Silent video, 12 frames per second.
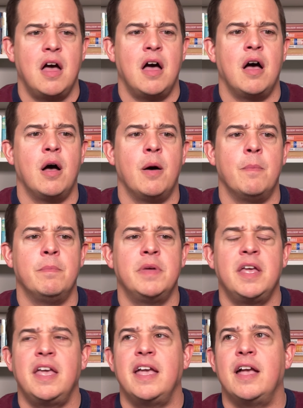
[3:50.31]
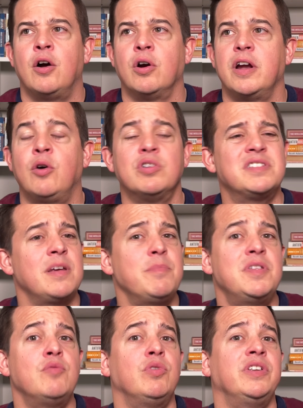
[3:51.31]
Or
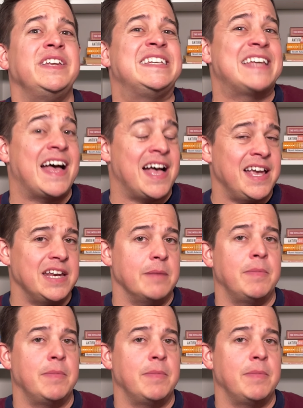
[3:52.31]
something really tiny.